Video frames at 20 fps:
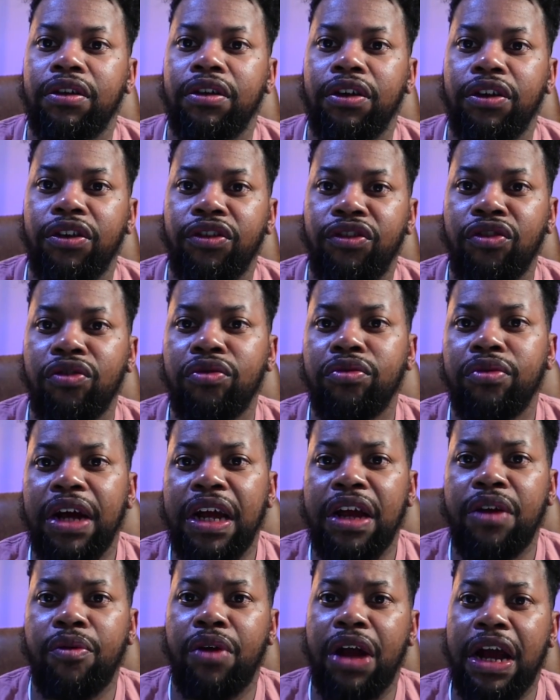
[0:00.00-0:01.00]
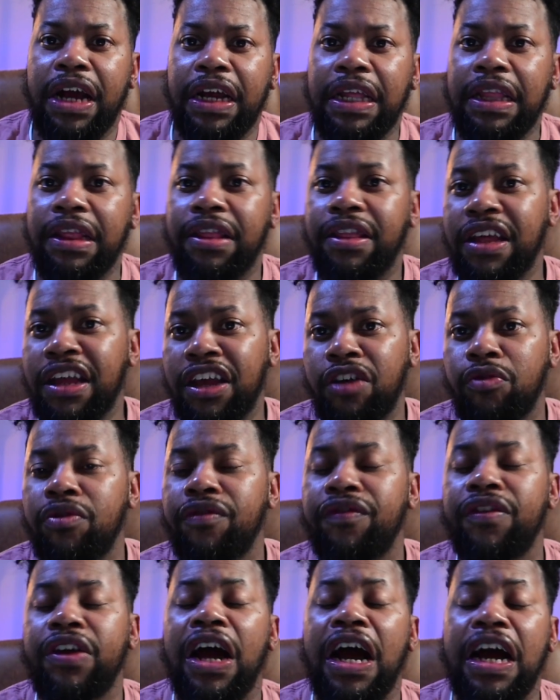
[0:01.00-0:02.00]
It's a way where I can think
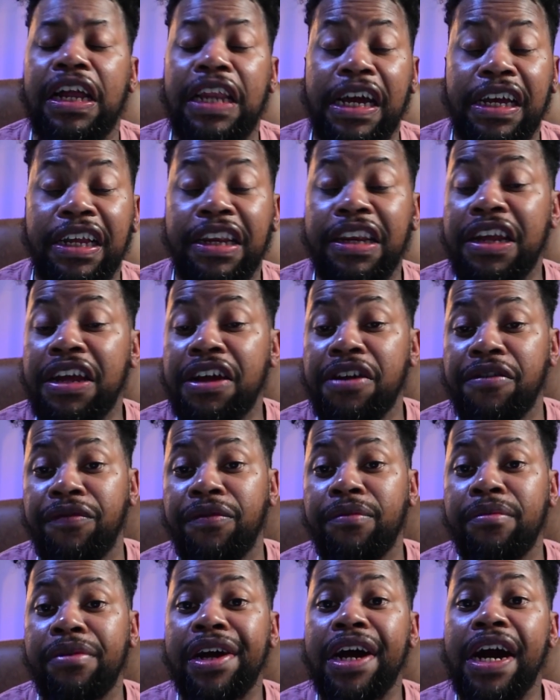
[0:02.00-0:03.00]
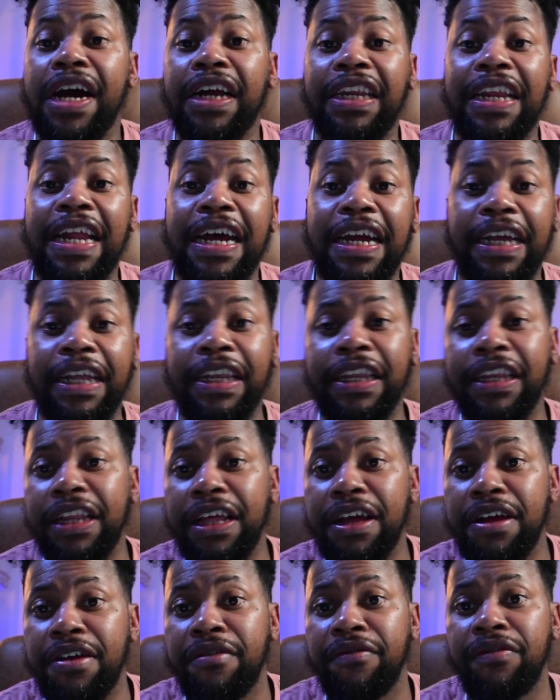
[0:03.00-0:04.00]
with God, I can hear from God, and I can
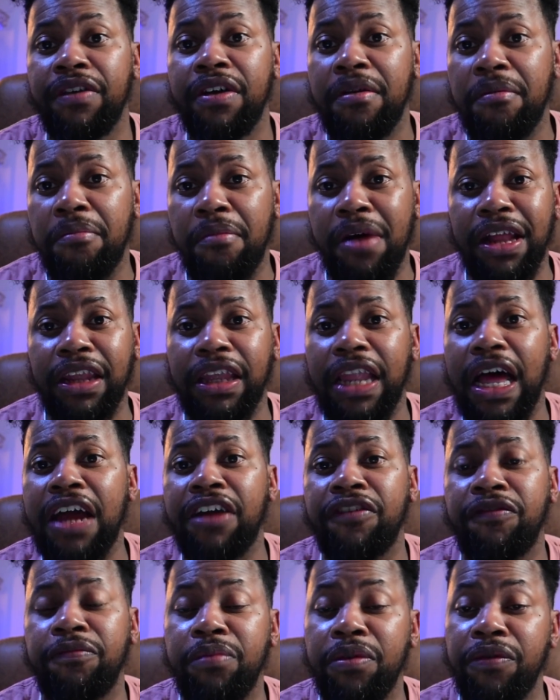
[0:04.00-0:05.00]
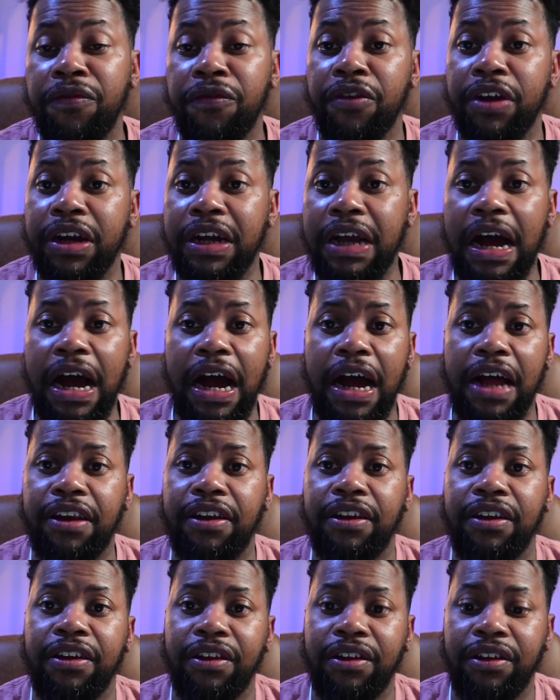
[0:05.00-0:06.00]
live my life before God.
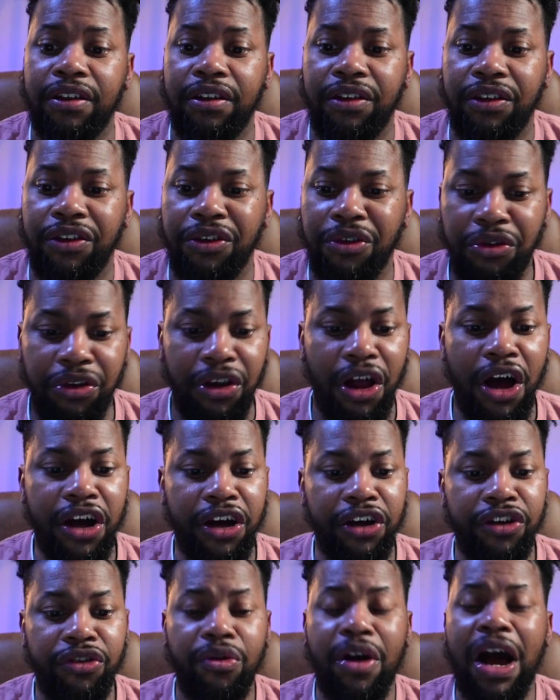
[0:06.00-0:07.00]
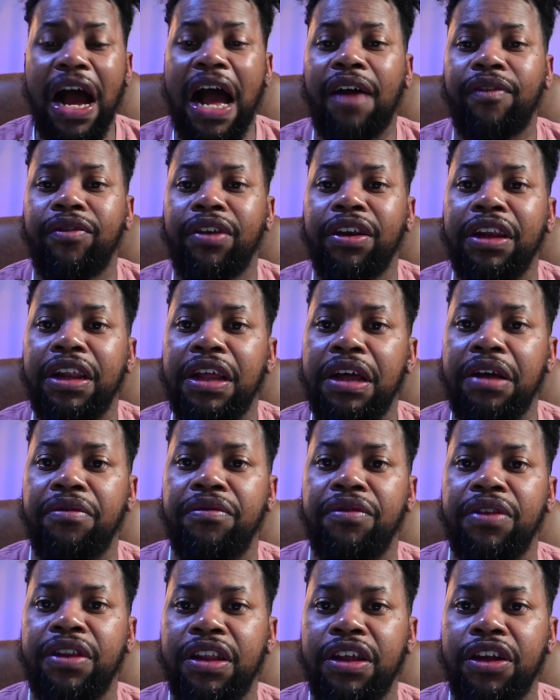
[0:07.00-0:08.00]
No longer do I have to
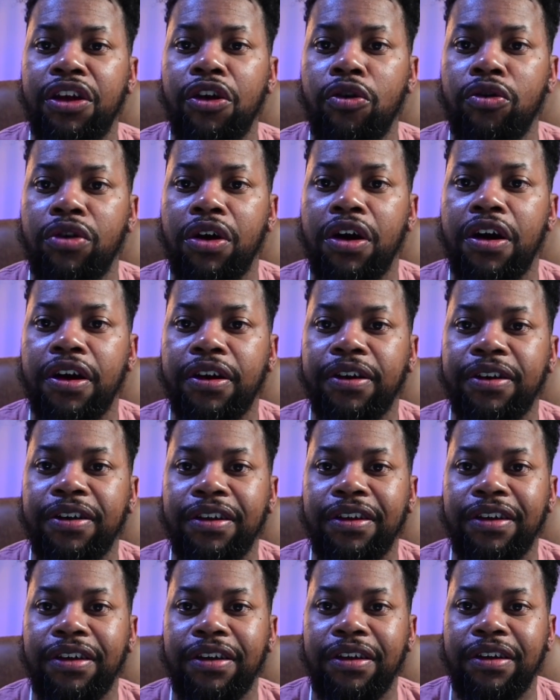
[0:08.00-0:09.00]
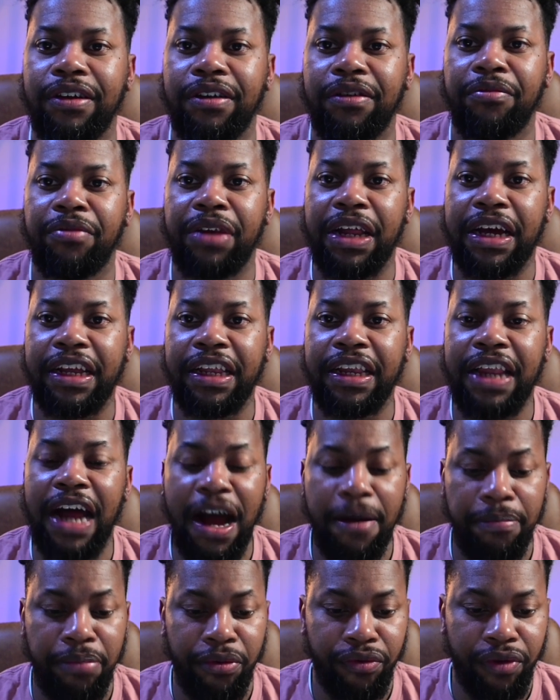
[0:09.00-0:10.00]
live in the old heart, but I can
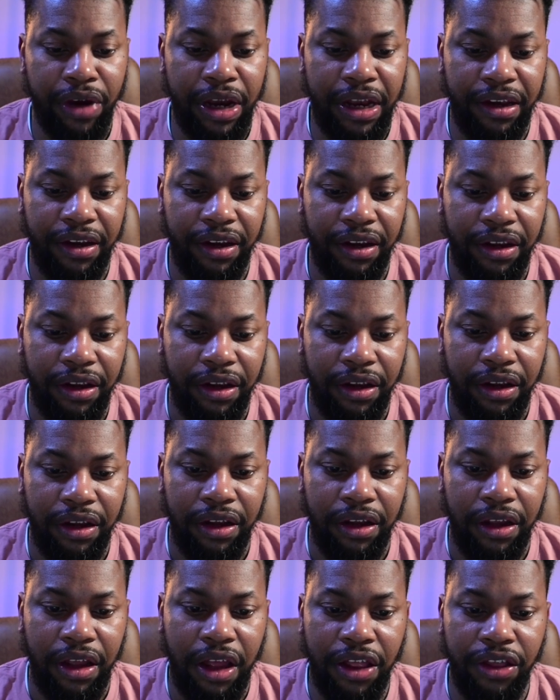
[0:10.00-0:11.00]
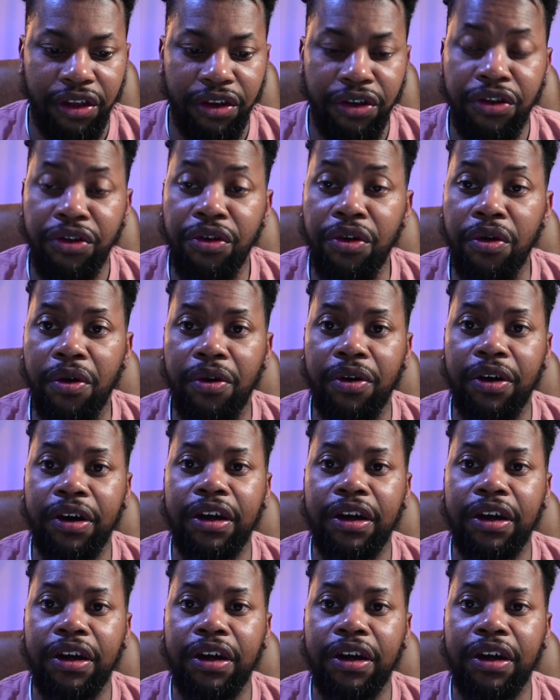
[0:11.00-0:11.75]
operate in the new.